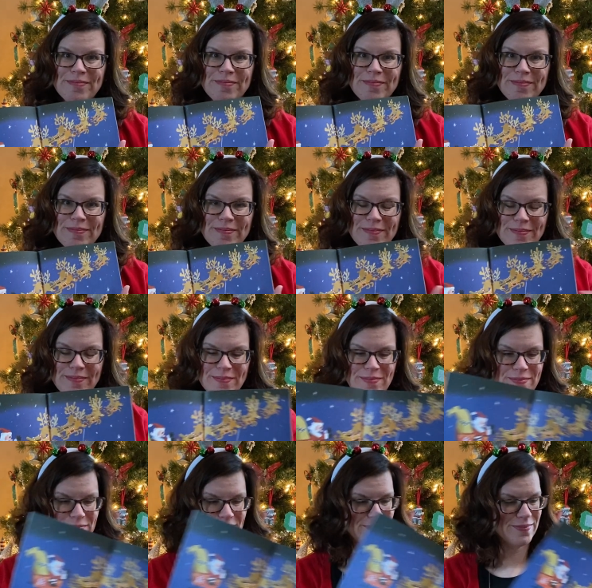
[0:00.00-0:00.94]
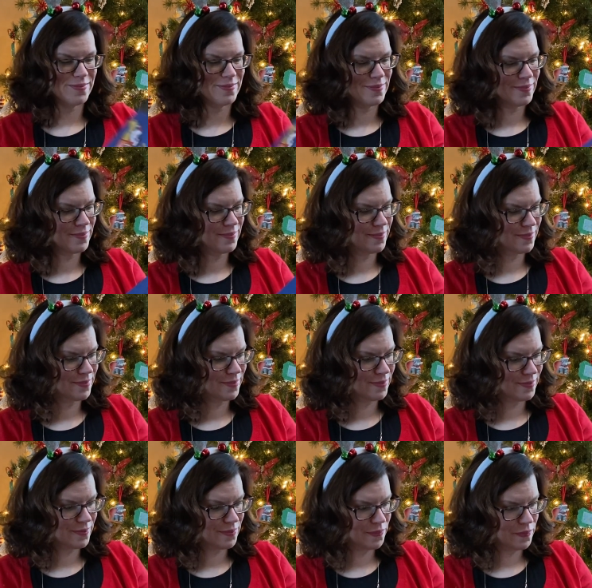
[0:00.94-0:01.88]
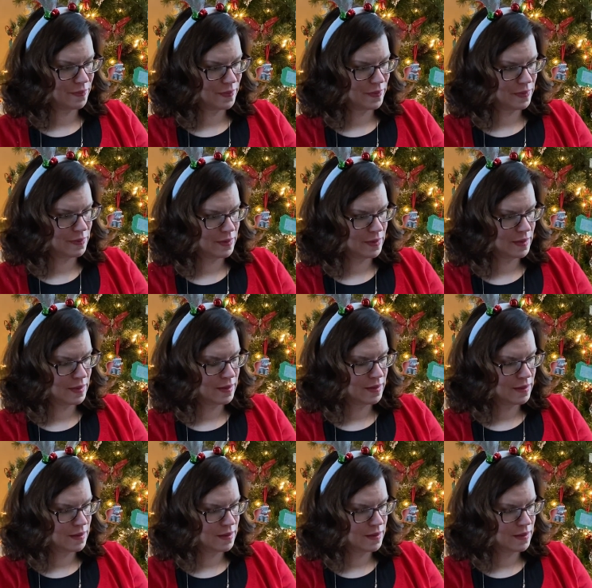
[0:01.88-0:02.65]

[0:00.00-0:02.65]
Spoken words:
[no speech]